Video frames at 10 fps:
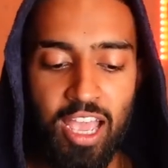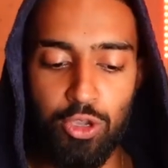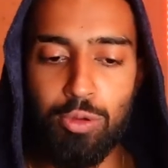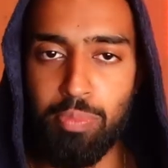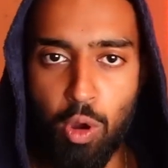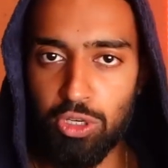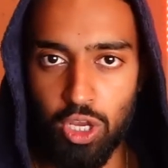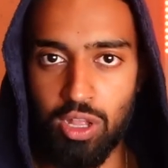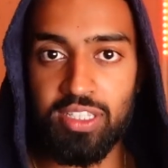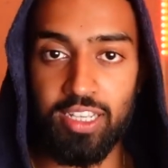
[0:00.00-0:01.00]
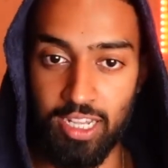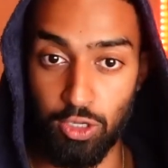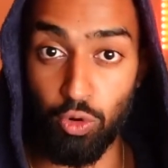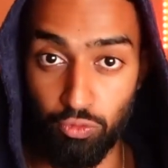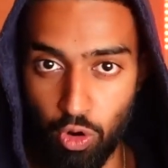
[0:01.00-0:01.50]
And you can post content,
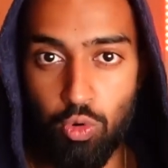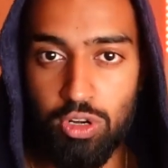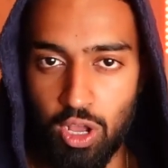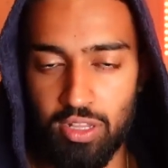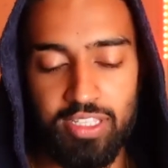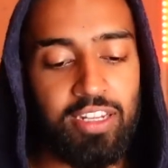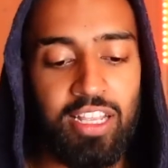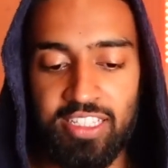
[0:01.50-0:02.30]
like your own content.